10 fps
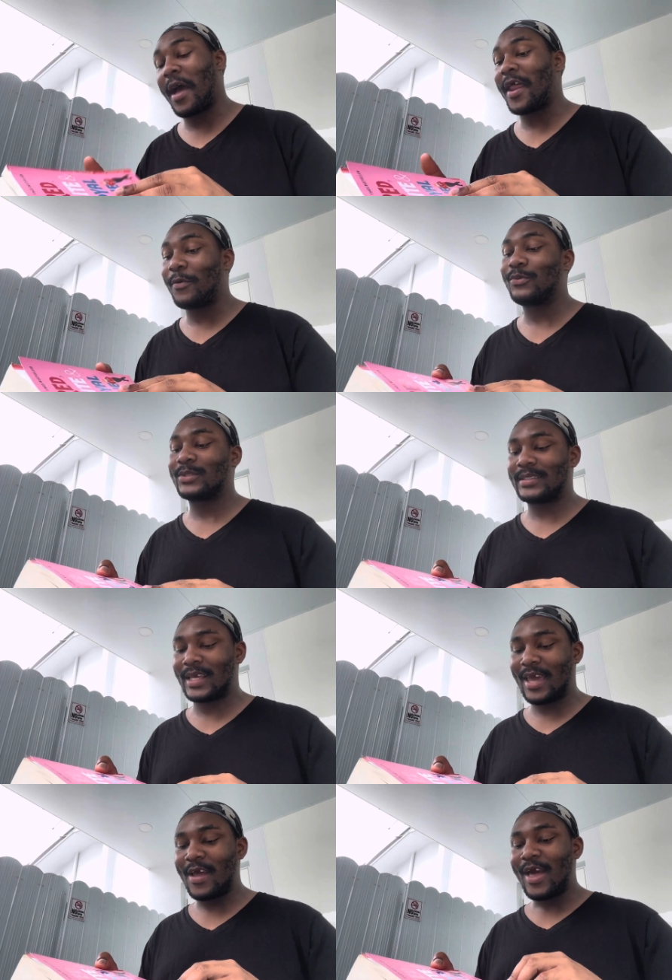And I will
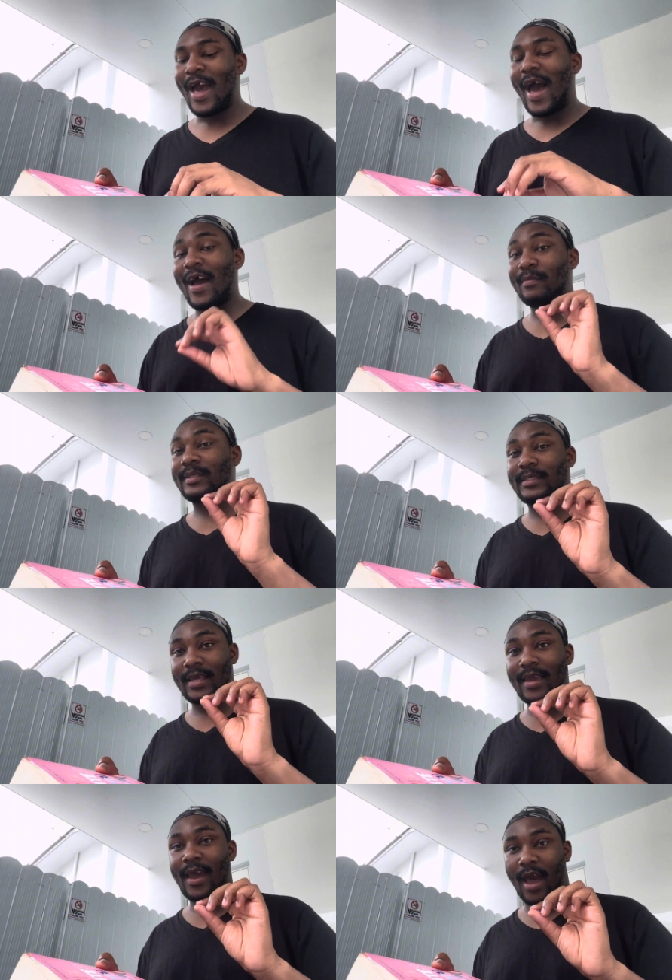say, I'm
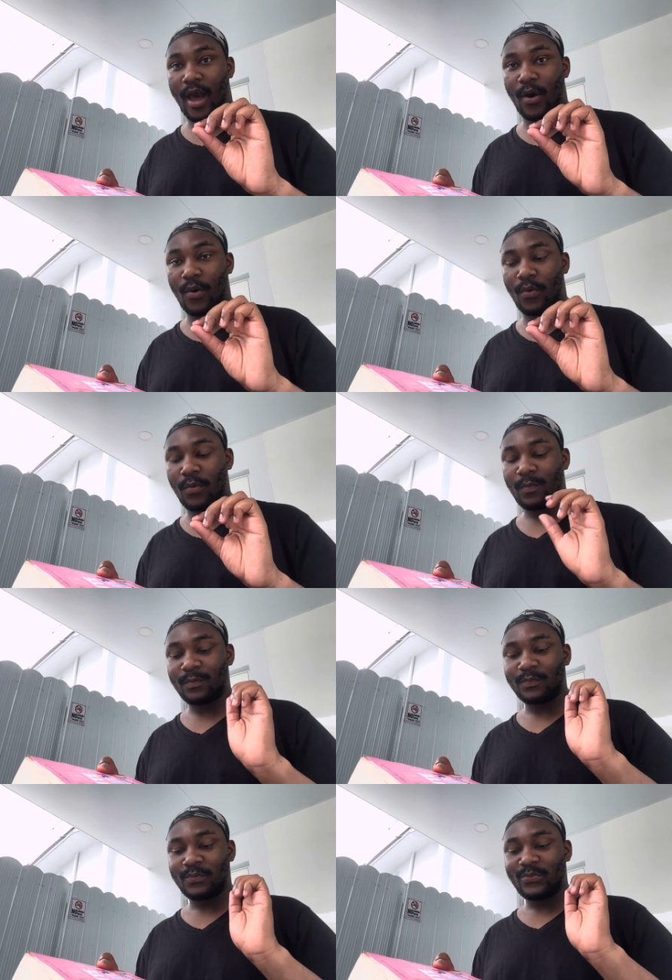seeing how
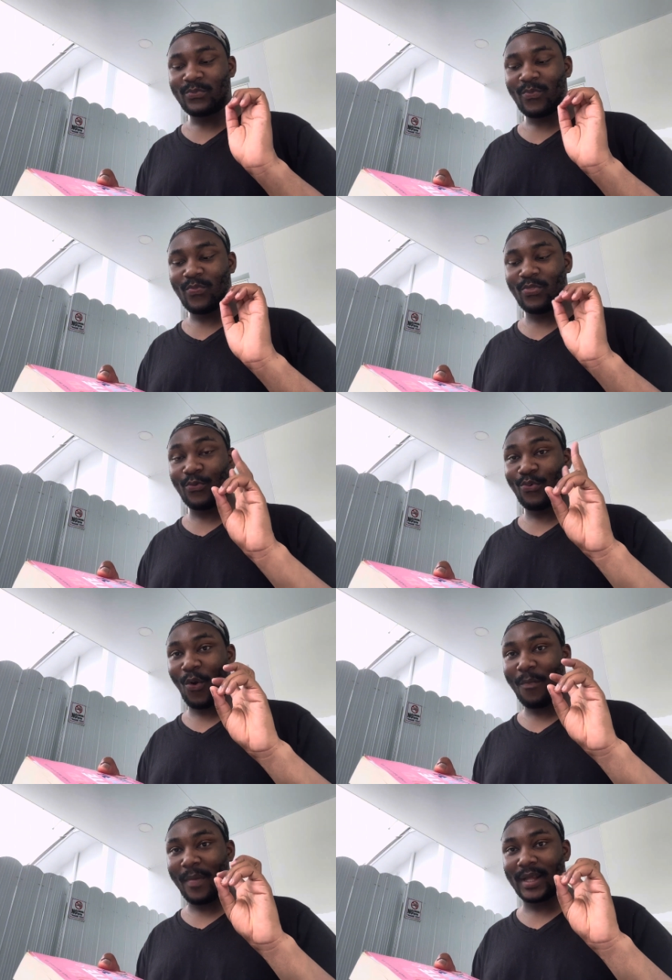the
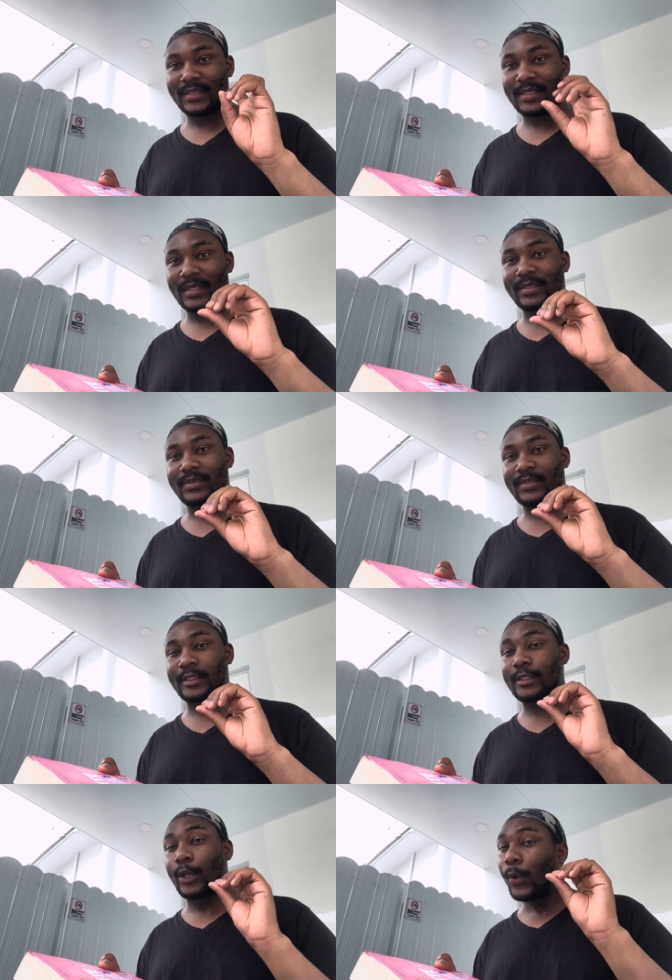romance is
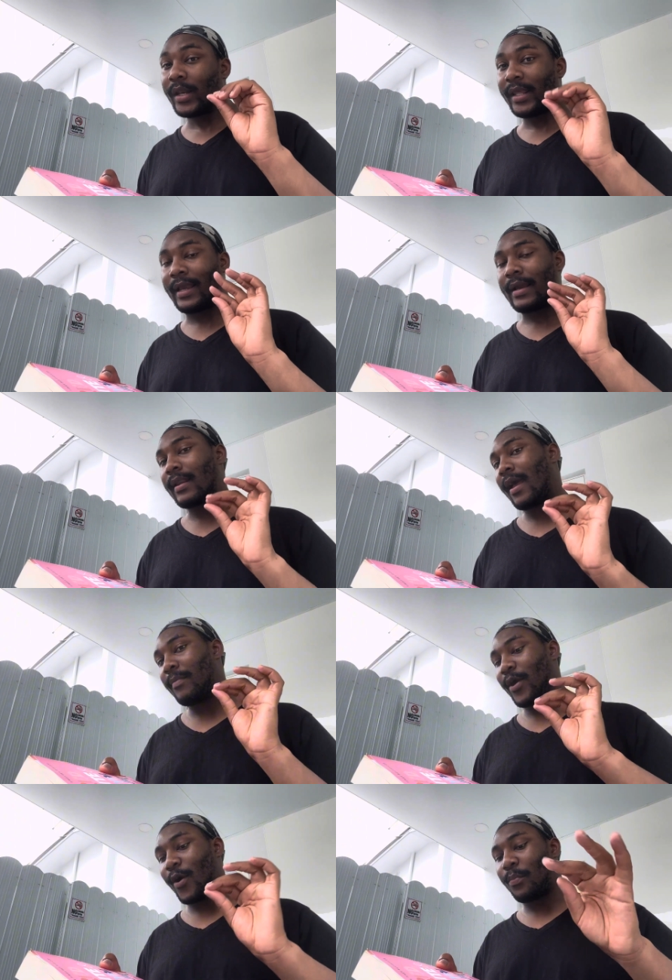slowly
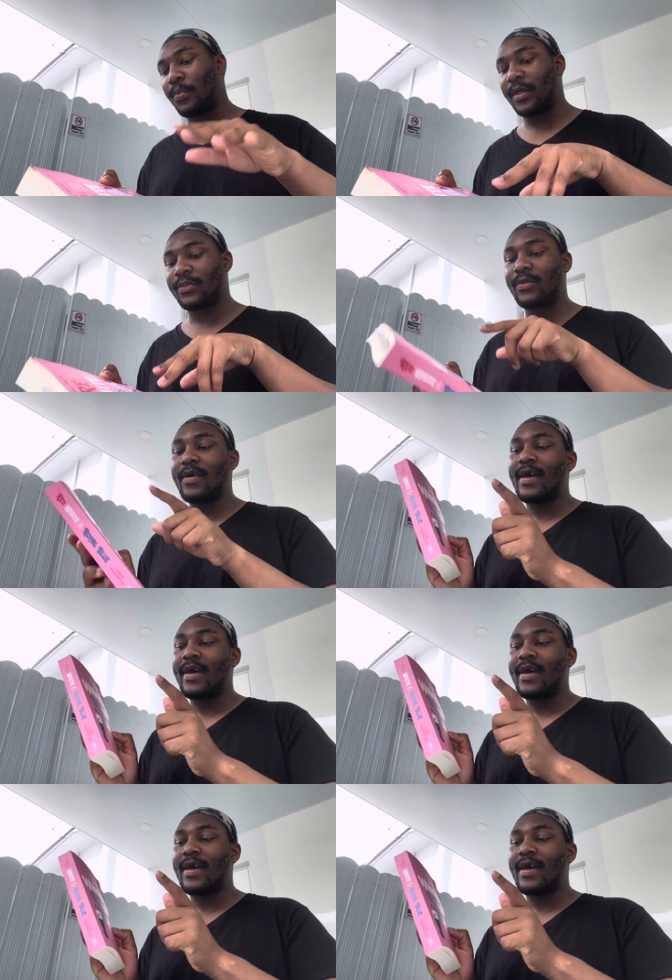climbing up with